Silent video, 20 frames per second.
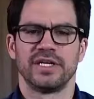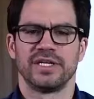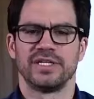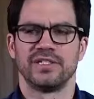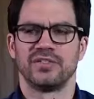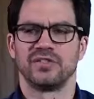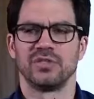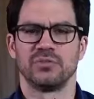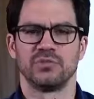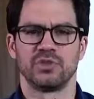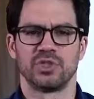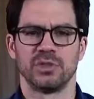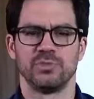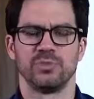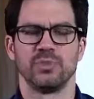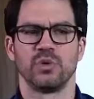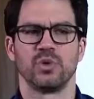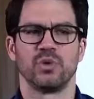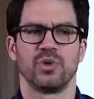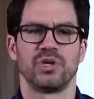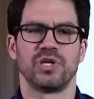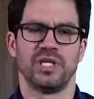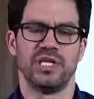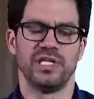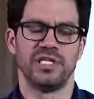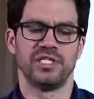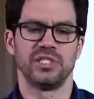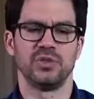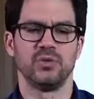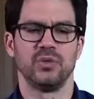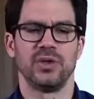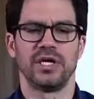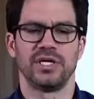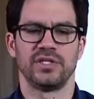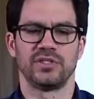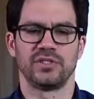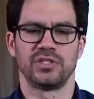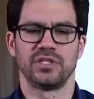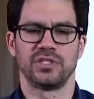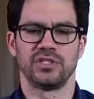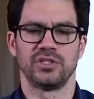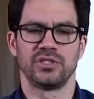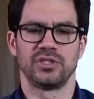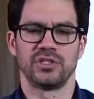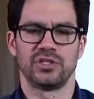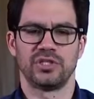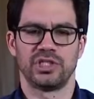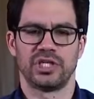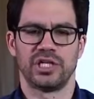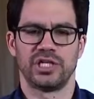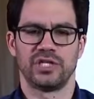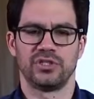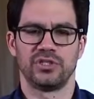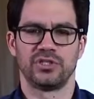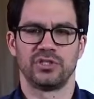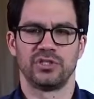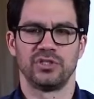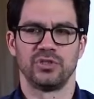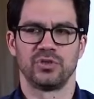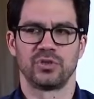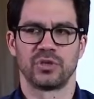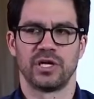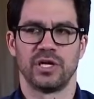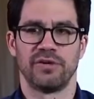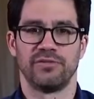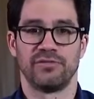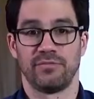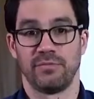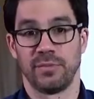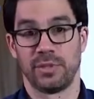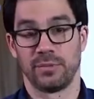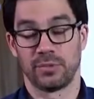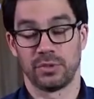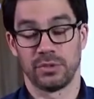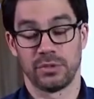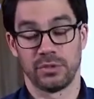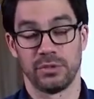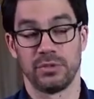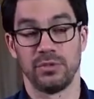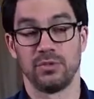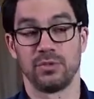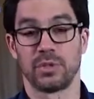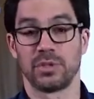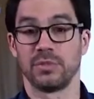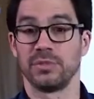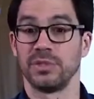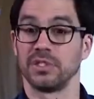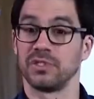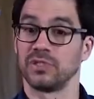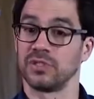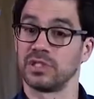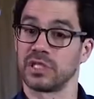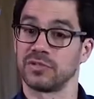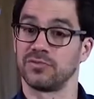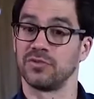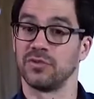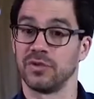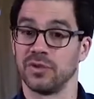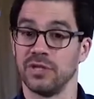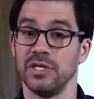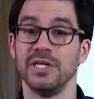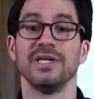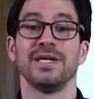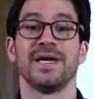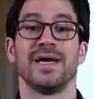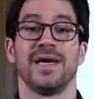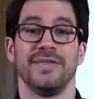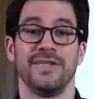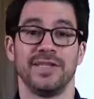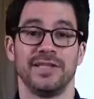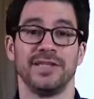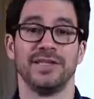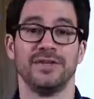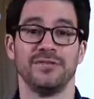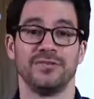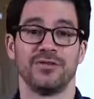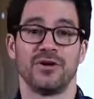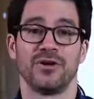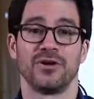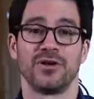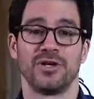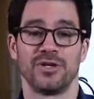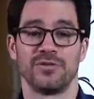and some simple, quick, and easy ways that you can change your life. Remember, you want to be successful and then live long